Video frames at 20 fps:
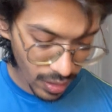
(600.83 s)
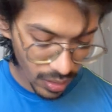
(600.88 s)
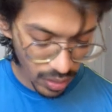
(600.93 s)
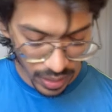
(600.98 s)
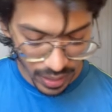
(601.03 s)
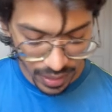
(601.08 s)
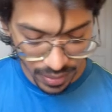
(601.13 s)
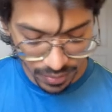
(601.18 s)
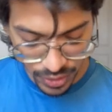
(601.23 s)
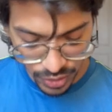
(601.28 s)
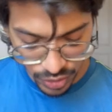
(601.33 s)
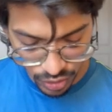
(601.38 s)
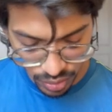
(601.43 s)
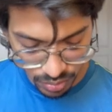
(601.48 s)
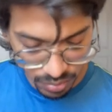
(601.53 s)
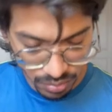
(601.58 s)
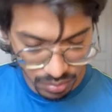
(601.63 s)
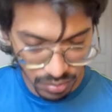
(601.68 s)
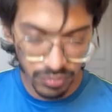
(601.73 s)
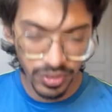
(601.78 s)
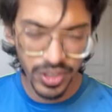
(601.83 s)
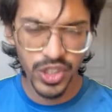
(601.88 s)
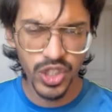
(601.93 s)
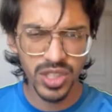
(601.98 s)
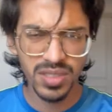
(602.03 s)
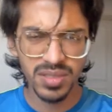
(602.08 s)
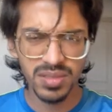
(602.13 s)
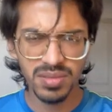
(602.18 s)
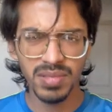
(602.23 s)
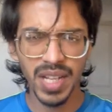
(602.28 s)
Okay, which
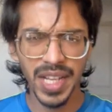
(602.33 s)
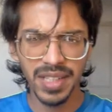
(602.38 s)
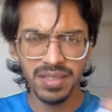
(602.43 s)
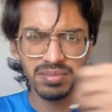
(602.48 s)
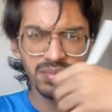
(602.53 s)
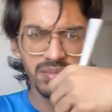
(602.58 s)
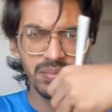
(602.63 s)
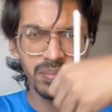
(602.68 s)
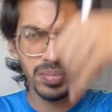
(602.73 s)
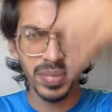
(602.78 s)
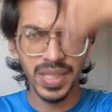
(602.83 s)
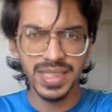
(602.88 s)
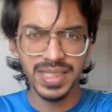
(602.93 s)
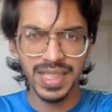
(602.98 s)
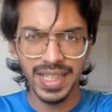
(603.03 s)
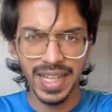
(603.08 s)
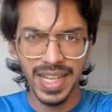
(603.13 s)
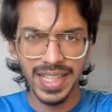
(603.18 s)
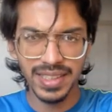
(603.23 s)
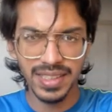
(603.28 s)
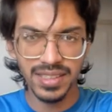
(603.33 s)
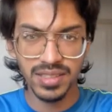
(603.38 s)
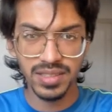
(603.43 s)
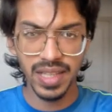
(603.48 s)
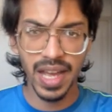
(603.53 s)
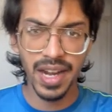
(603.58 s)
is like present like this.